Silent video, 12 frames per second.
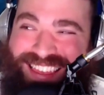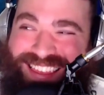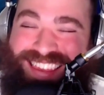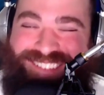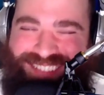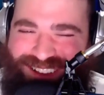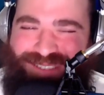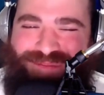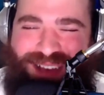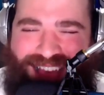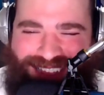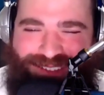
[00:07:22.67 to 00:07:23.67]
even though
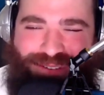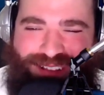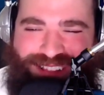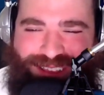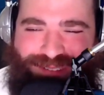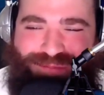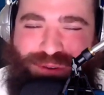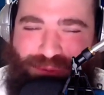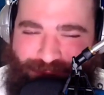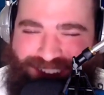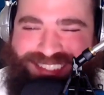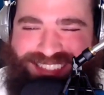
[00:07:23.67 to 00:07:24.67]
Monty Williams
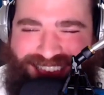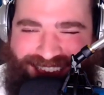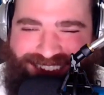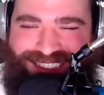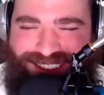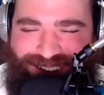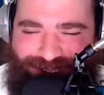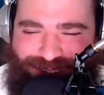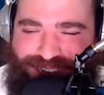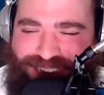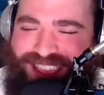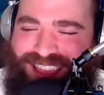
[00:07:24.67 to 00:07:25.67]
was the head coach.